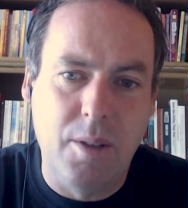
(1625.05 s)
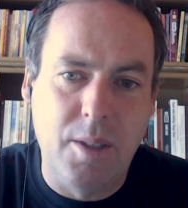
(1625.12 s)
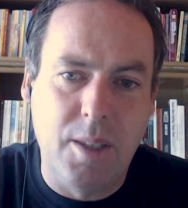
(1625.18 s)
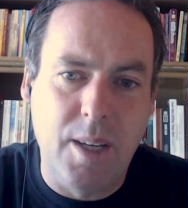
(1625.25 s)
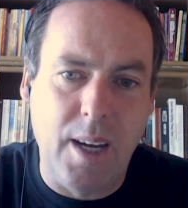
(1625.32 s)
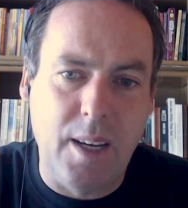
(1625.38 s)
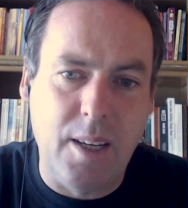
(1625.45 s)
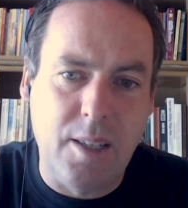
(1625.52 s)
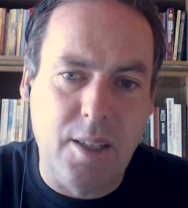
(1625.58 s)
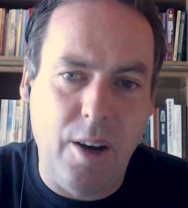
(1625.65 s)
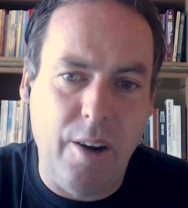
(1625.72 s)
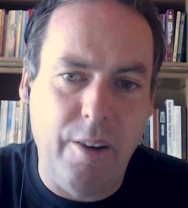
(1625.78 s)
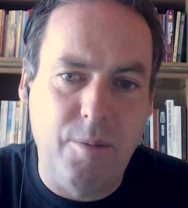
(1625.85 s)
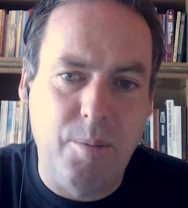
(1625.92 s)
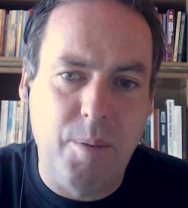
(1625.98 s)
Take a
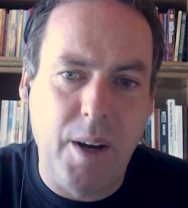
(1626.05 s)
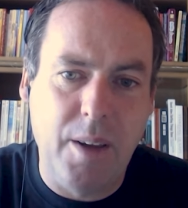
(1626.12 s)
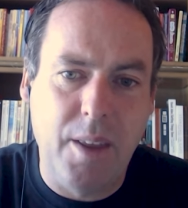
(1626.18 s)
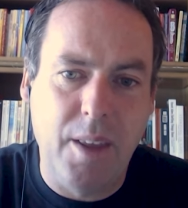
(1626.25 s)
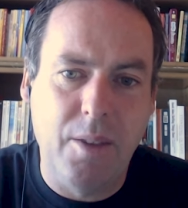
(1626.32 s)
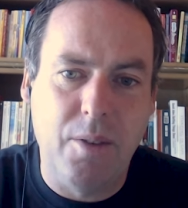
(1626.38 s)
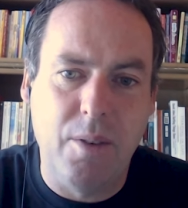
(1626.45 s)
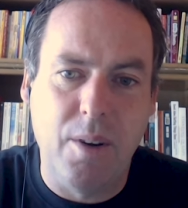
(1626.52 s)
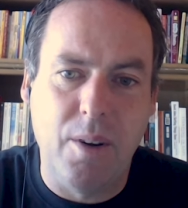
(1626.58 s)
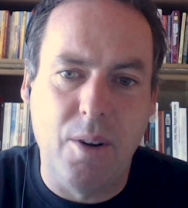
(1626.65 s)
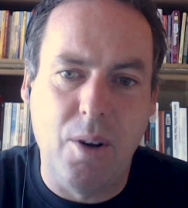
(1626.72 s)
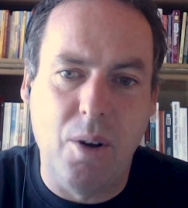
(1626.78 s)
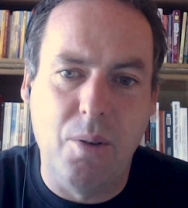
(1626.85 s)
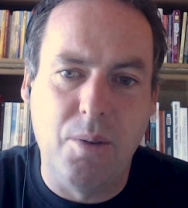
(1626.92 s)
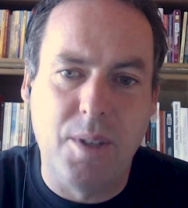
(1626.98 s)
soft breath in through your
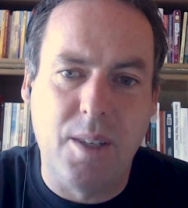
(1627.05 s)
nose,